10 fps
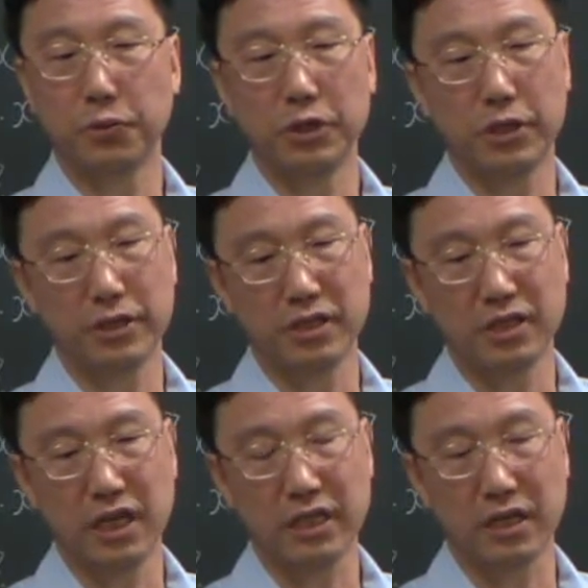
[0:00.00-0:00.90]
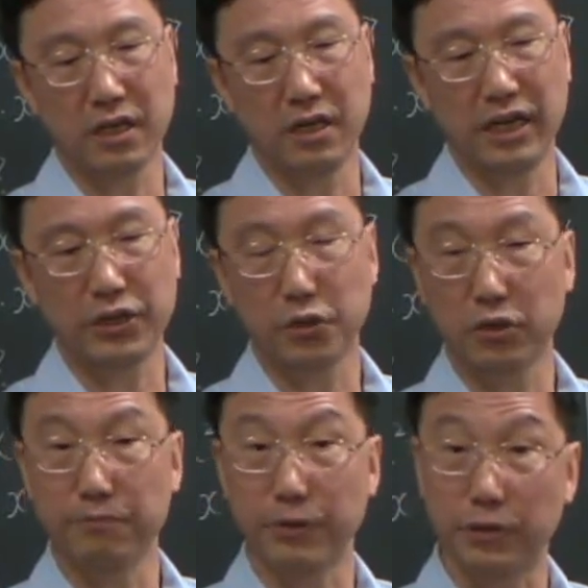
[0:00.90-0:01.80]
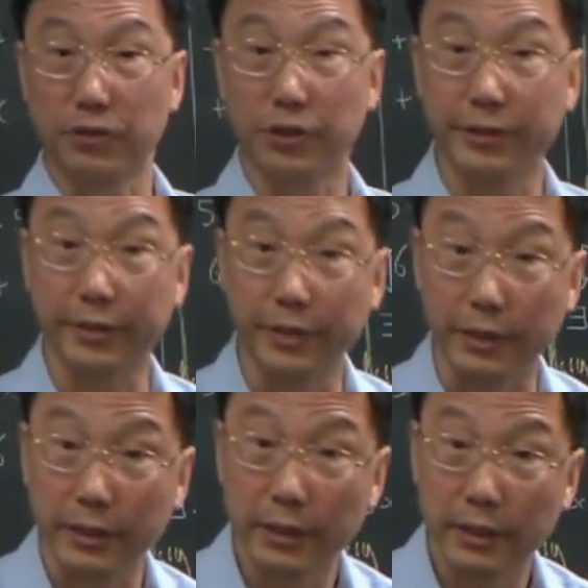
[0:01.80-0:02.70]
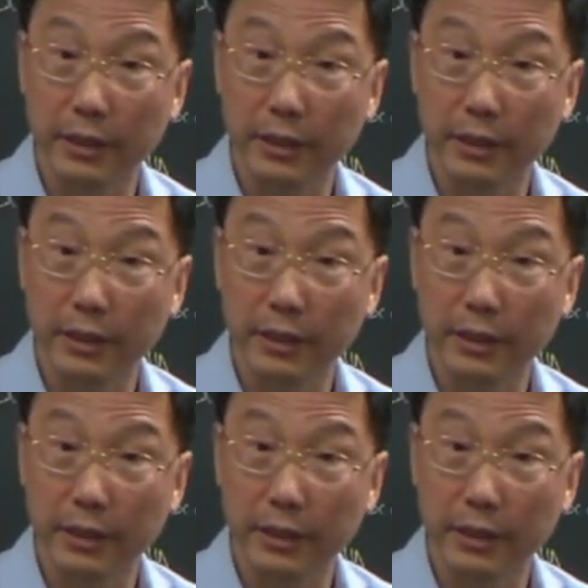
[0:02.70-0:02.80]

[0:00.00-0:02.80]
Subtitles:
one does not let you compute the GCD.